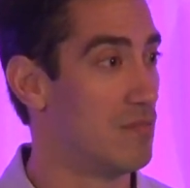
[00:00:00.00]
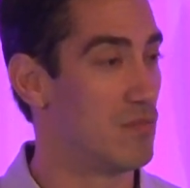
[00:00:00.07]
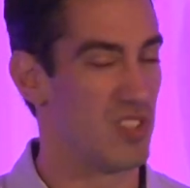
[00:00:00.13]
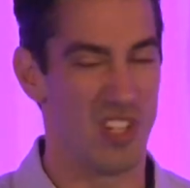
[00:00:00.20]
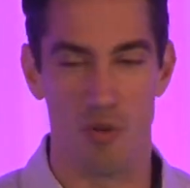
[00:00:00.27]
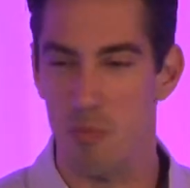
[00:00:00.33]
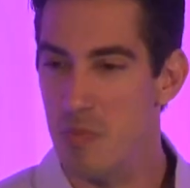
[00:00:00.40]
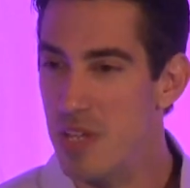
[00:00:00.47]
She's
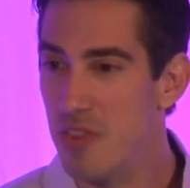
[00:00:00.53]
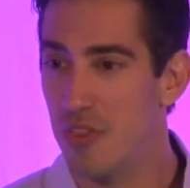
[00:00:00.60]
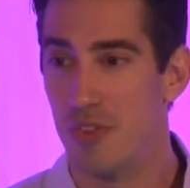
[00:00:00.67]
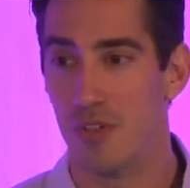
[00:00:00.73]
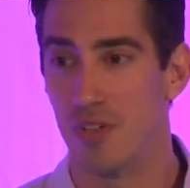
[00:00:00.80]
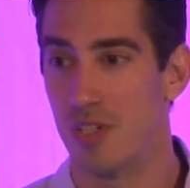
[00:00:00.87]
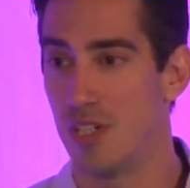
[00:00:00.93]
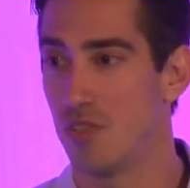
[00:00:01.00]
in her
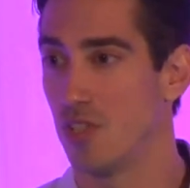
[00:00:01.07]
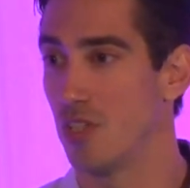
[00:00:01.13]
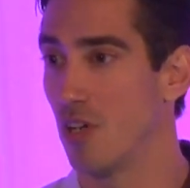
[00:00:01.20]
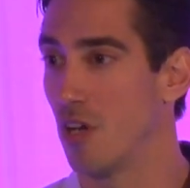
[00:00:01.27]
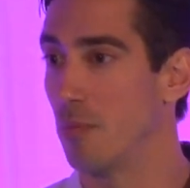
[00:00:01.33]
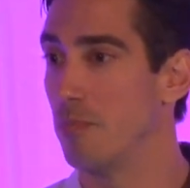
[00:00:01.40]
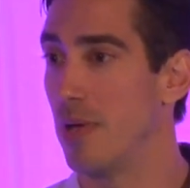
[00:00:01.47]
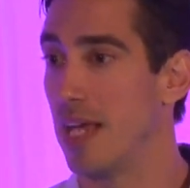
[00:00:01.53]
mid-30s, a
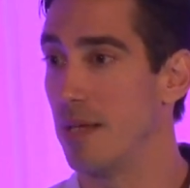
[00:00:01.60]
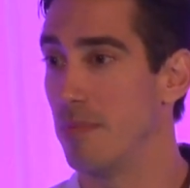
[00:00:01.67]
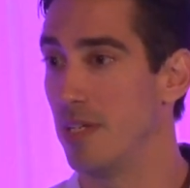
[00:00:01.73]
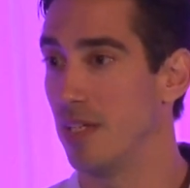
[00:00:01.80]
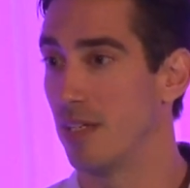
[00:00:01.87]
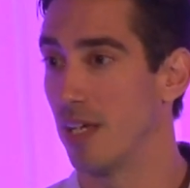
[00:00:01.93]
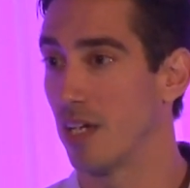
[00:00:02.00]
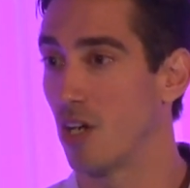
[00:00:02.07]
young
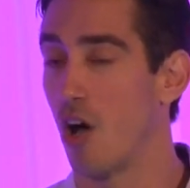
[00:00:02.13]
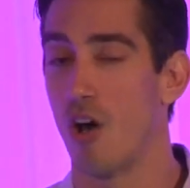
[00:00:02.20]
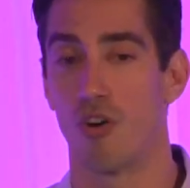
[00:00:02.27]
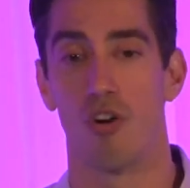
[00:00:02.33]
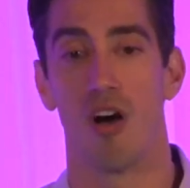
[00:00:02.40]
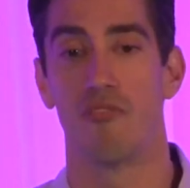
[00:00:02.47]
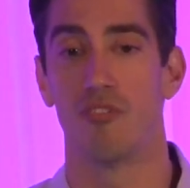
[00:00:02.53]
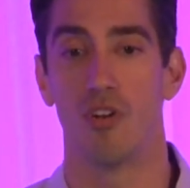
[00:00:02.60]
baby. It caught
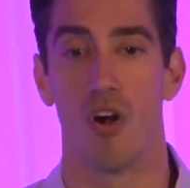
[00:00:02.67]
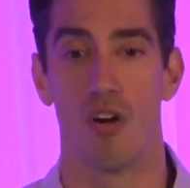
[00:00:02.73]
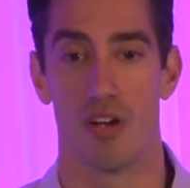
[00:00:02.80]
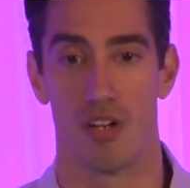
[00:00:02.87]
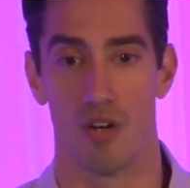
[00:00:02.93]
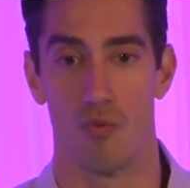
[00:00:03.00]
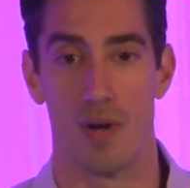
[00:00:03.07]
her off guard on a